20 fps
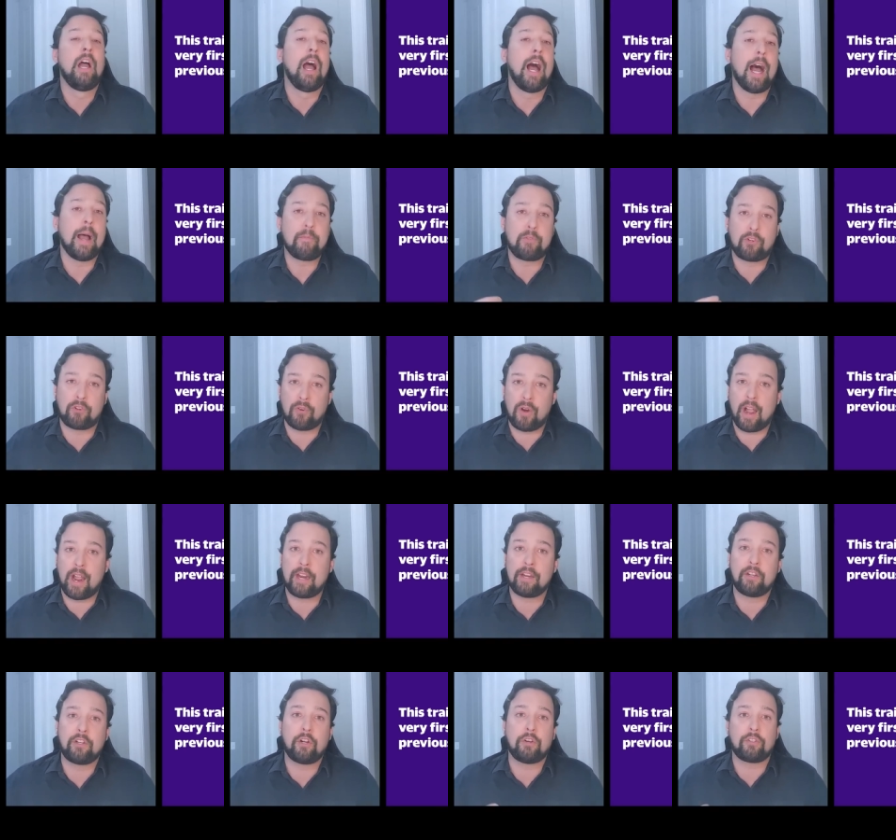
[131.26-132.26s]
I'm
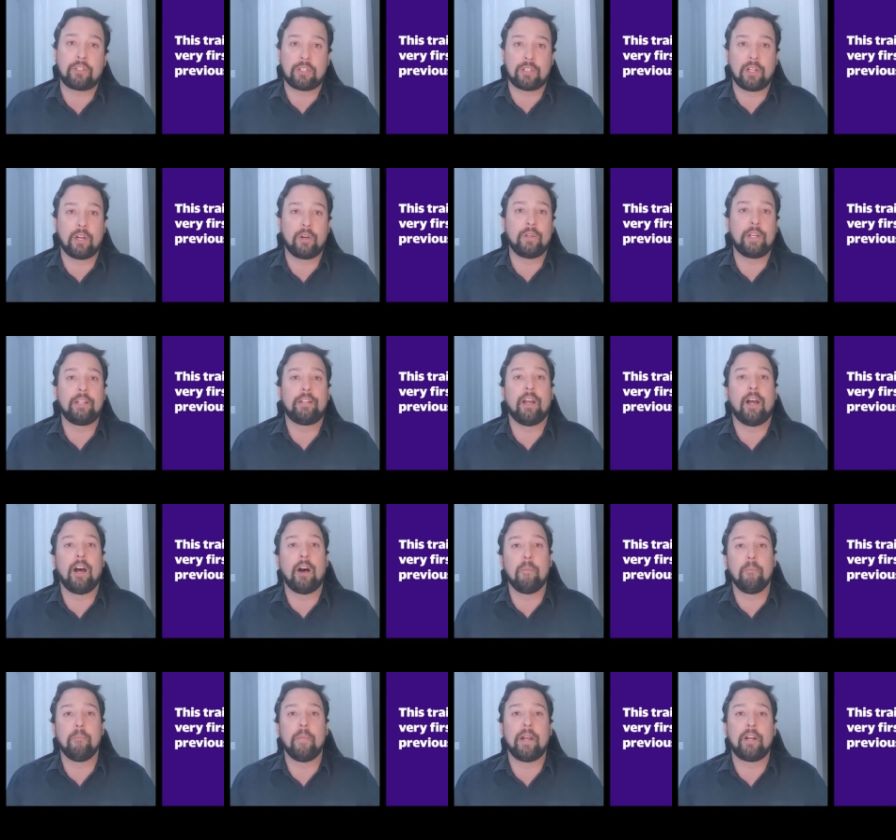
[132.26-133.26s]
trying to go slowly to
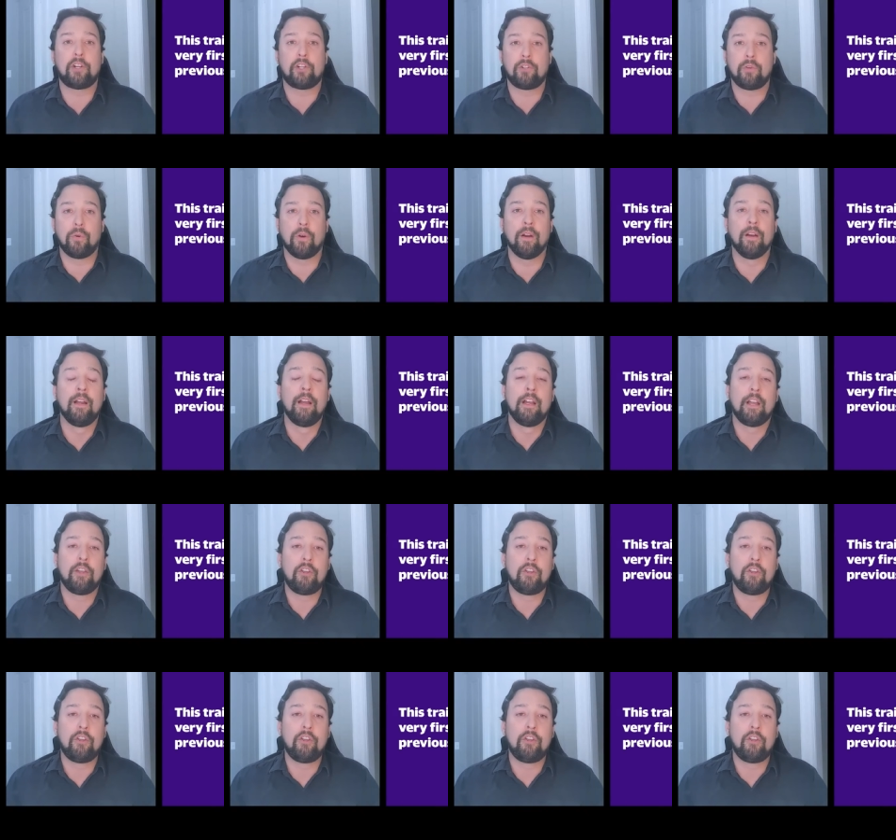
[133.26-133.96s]
help make sure